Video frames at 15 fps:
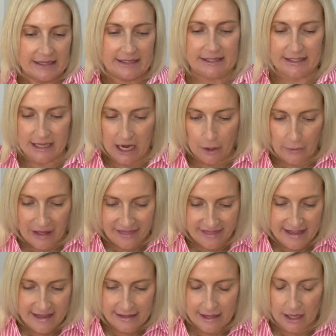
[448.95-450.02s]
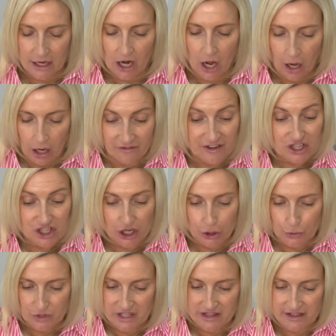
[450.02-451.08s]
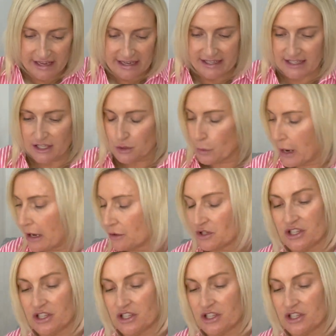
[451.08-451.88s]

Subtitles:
So I think Harvey chose this as well.